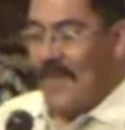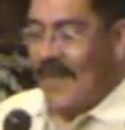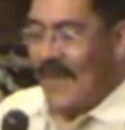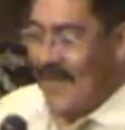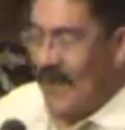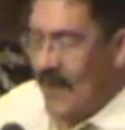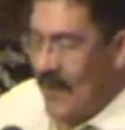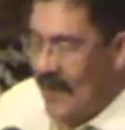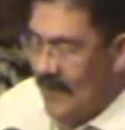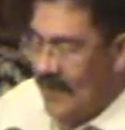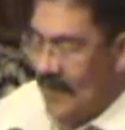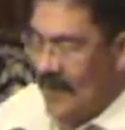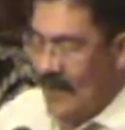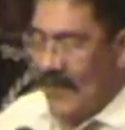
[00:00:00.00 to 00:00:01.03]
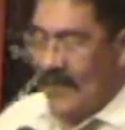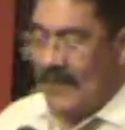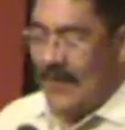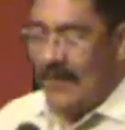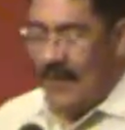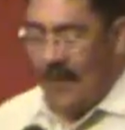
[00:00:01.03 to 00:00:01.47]
me of it. But it's
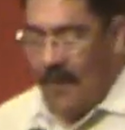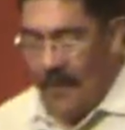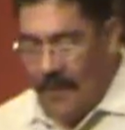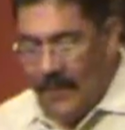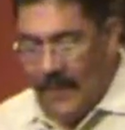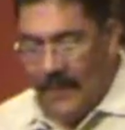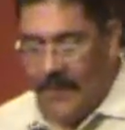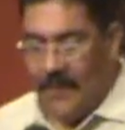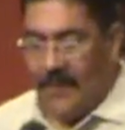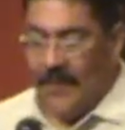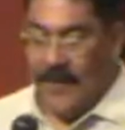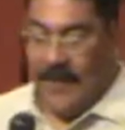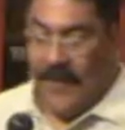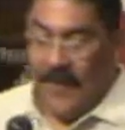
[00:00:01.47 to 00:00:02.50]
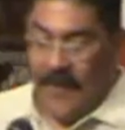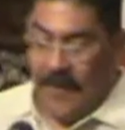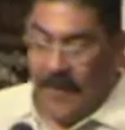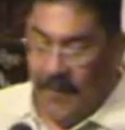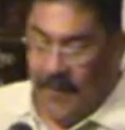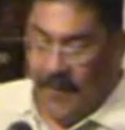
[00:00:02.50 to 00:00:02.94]
it's of a woman who
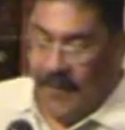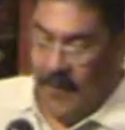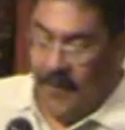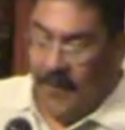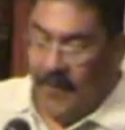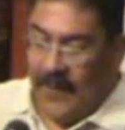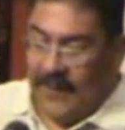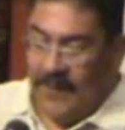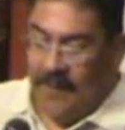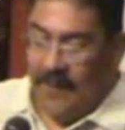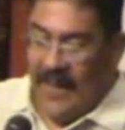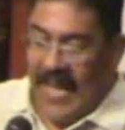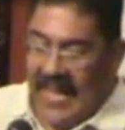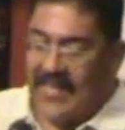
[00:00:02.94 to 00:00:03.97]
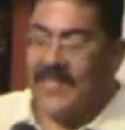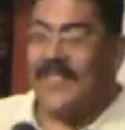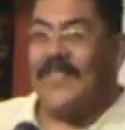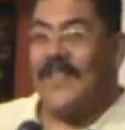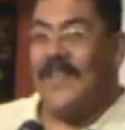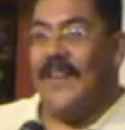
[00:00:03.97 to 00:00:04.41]
who who was a
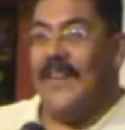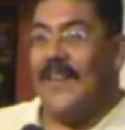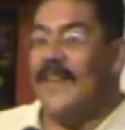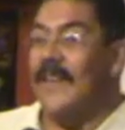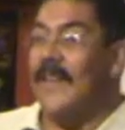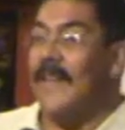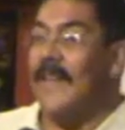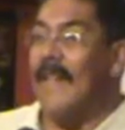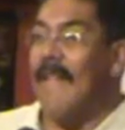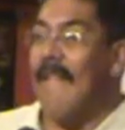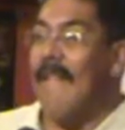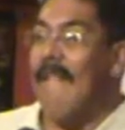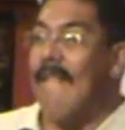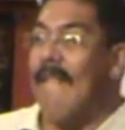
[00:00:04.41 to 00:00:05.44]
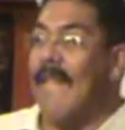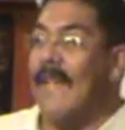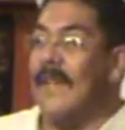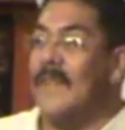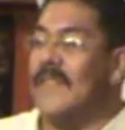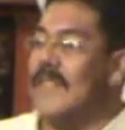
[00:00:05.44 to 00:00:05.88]
pastor,
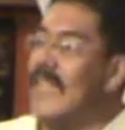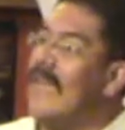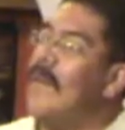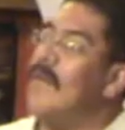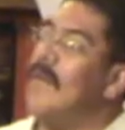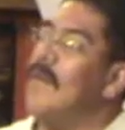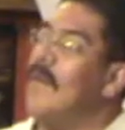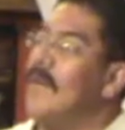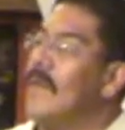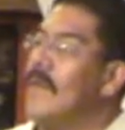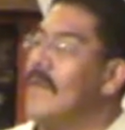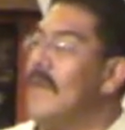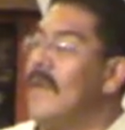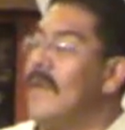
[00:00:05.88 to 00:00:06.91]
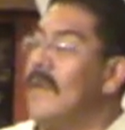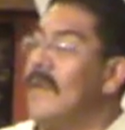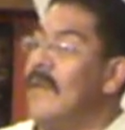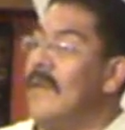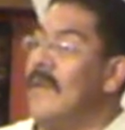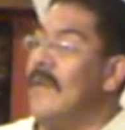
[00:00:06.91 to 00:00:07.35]
single.
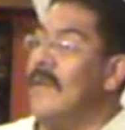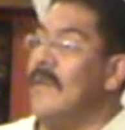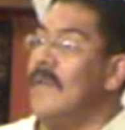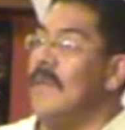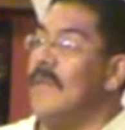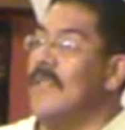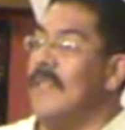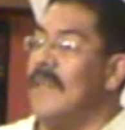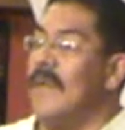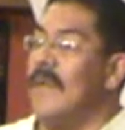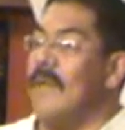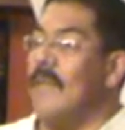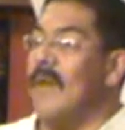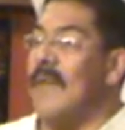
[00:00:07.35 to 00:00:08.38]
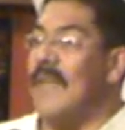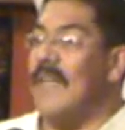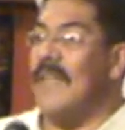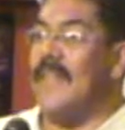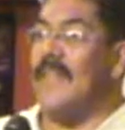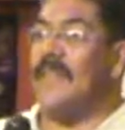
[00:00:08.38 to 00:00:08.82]
She was uh,
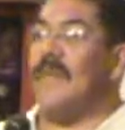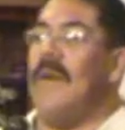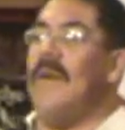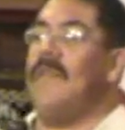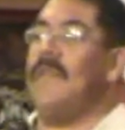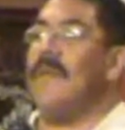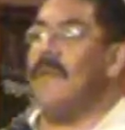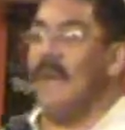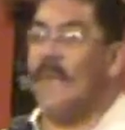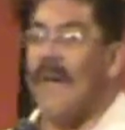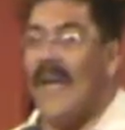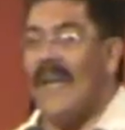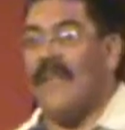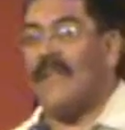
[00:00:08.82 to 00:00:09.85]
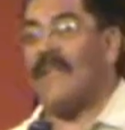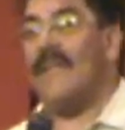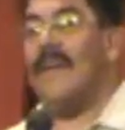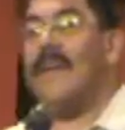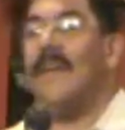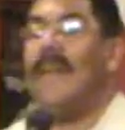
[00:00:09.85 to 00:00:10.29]
working in the church. She was a
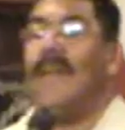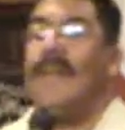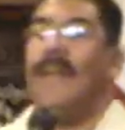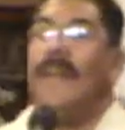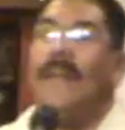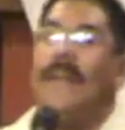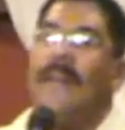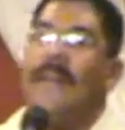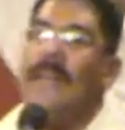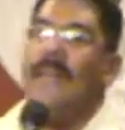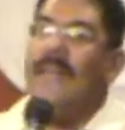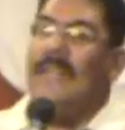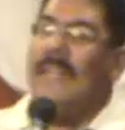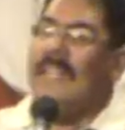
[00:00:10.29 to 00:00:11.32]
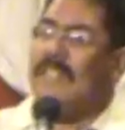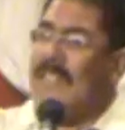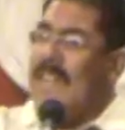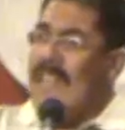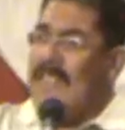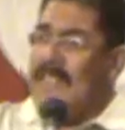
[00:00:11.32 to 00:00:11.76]
pastor, and
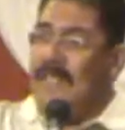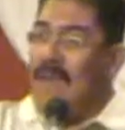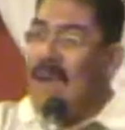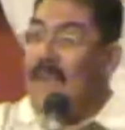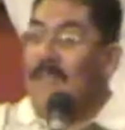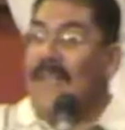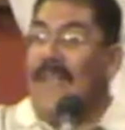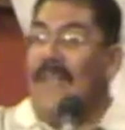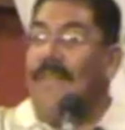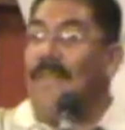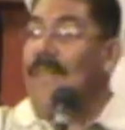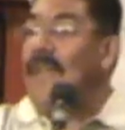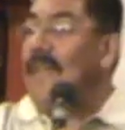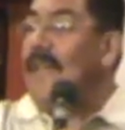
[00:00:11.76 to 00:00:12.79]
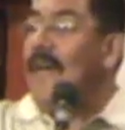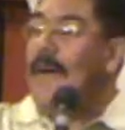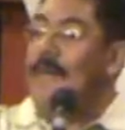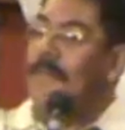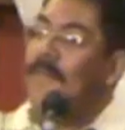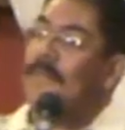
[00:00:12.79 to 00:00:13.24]
she had a job delivering.
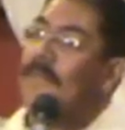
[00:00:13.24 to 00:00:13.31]
Uh,